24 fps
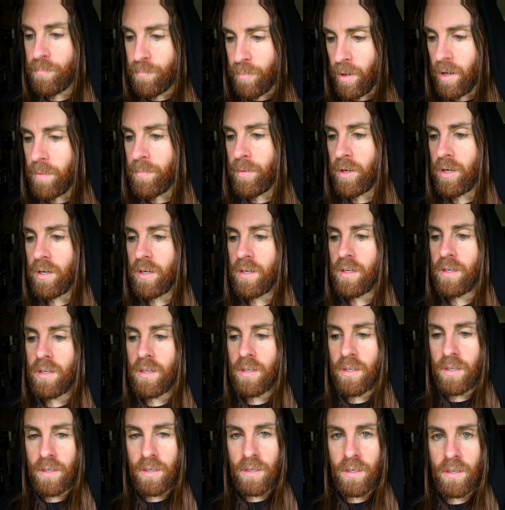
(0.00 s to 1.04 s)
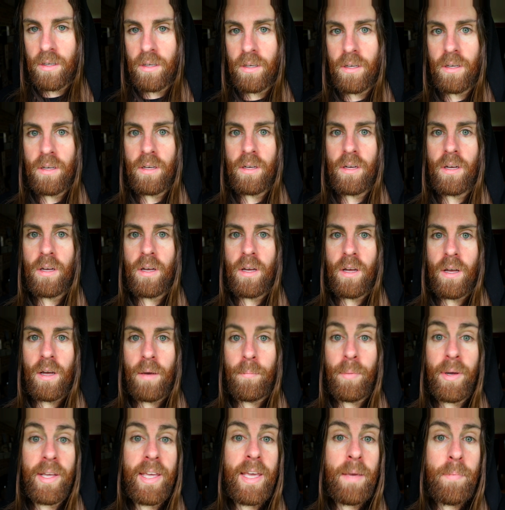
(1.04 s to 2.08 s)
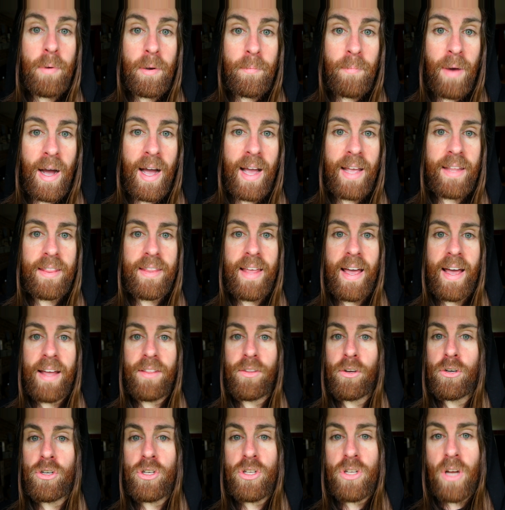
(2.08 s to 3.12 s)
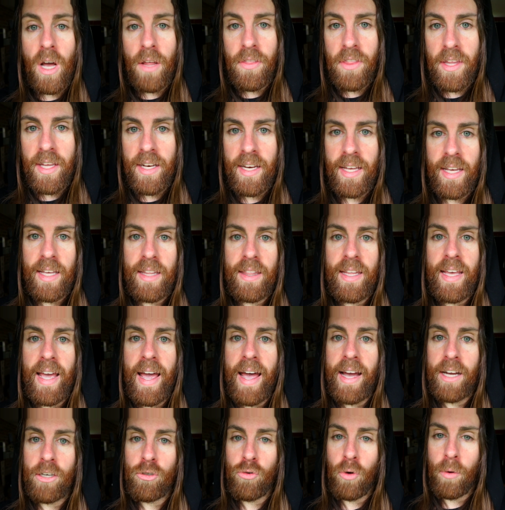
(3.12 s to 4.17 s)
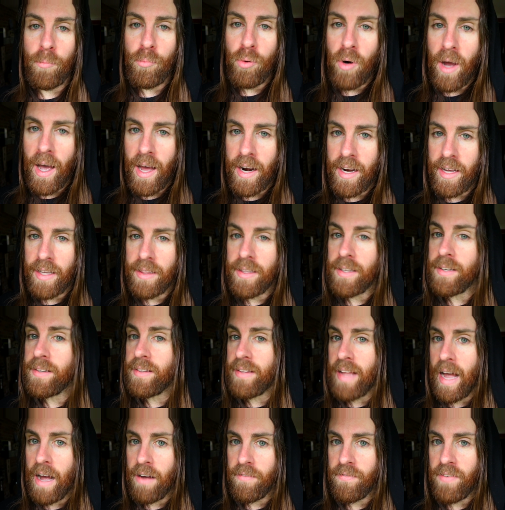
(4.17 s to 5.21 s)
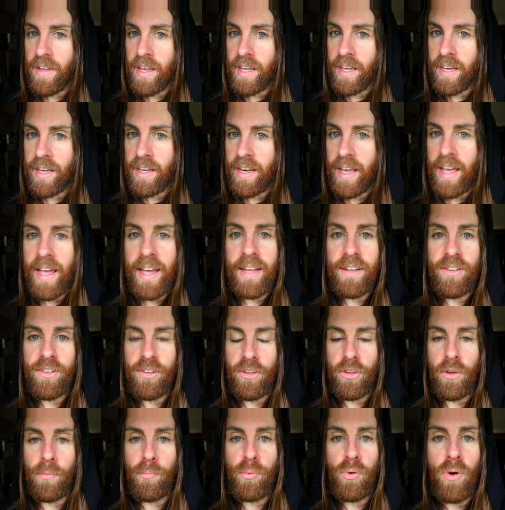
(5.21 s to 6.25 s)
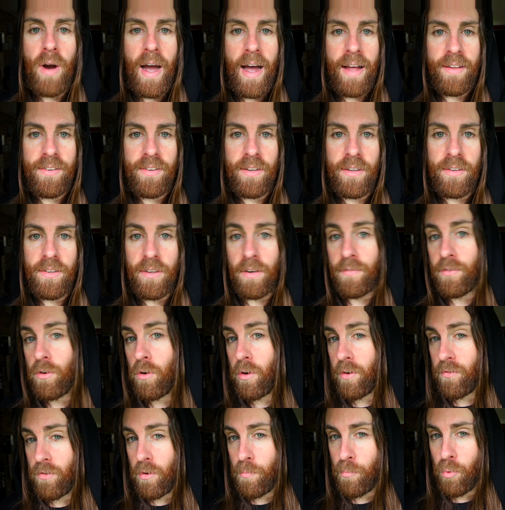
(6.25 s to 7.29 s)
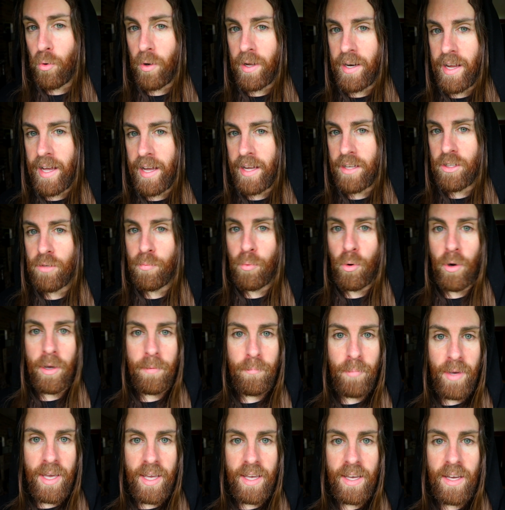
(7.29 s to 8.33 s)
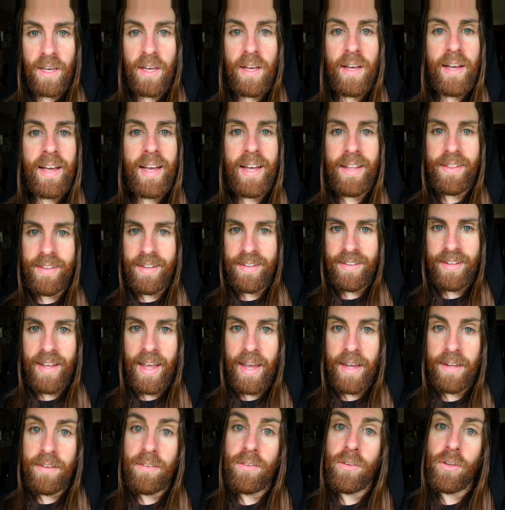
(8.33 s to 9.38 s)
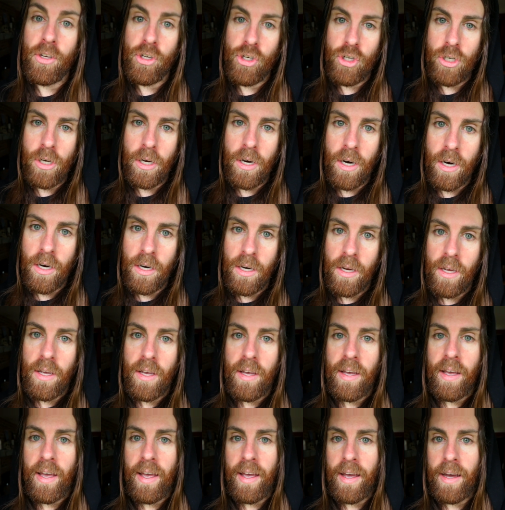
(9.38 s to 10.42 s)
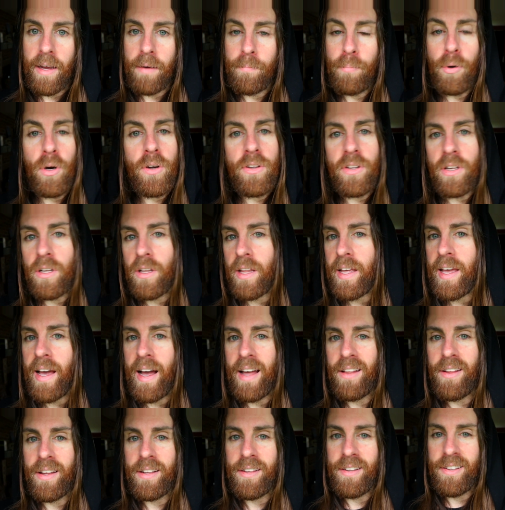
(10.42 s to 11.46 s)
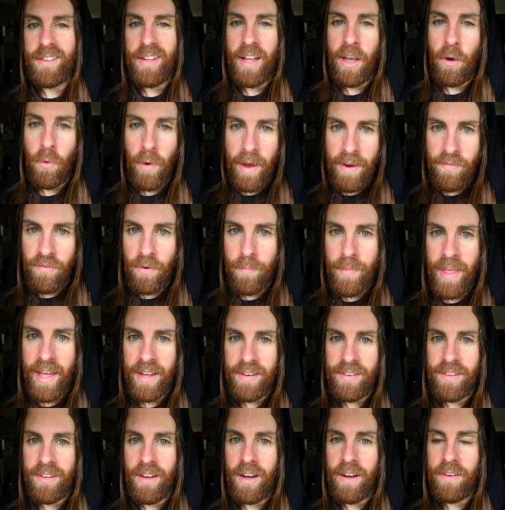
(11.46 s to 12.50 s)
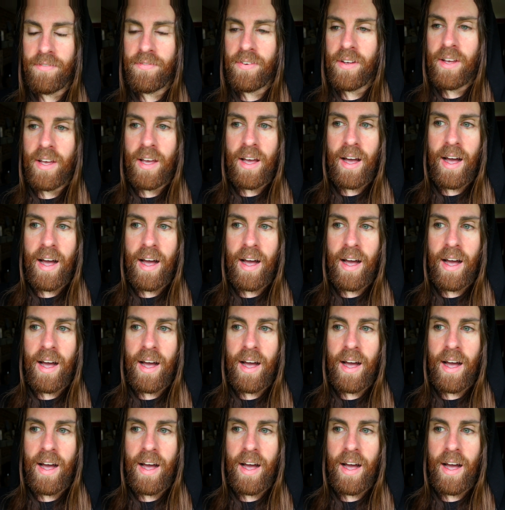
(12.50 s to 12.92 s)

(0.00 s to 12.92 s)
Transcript: Bummer. But keep in mind that there's nothing in the actual product that's not vegan. It's the process of going from point A to point B, in this case the sugar, and personally I like to stay away from that stuff.